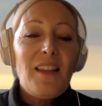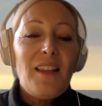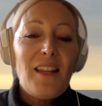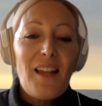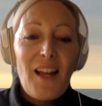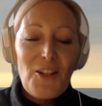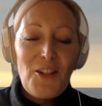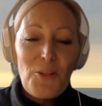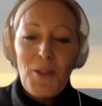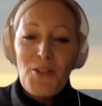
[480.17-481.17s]
And then
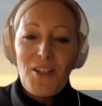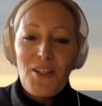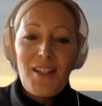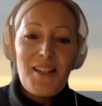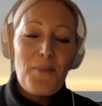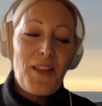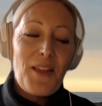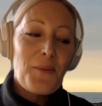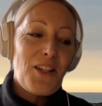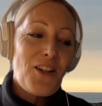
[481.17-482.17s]
attribution is
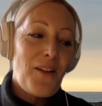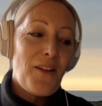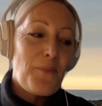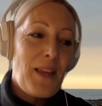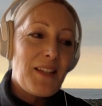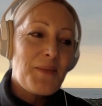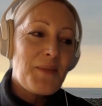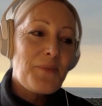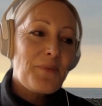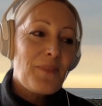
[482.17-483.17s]
something which I've been
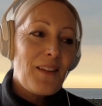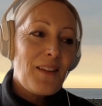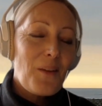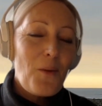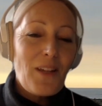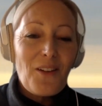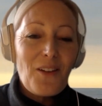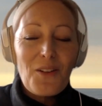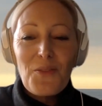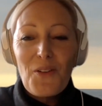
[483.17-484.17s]

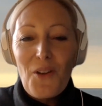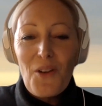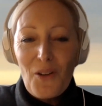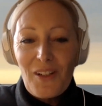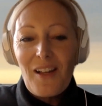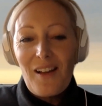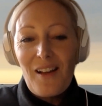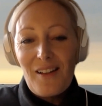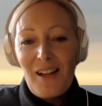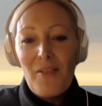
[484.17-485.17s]
working on for
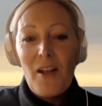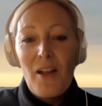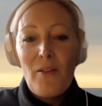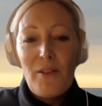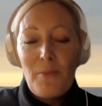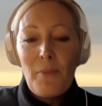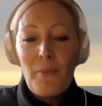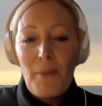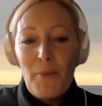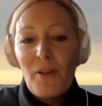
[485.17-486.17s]
longer. I wrote
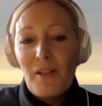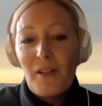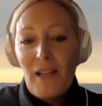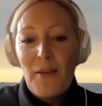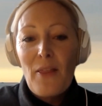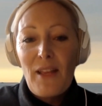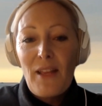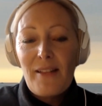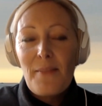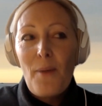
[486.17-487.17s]
my book Cloud
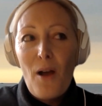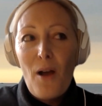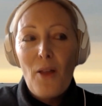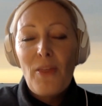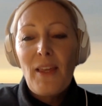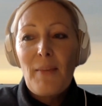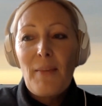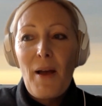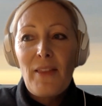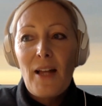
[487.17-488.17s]
Ethics in part
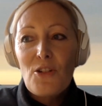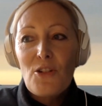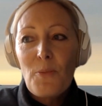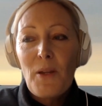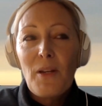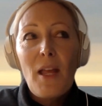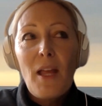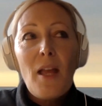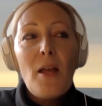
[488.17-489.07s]
thinking about the attribute.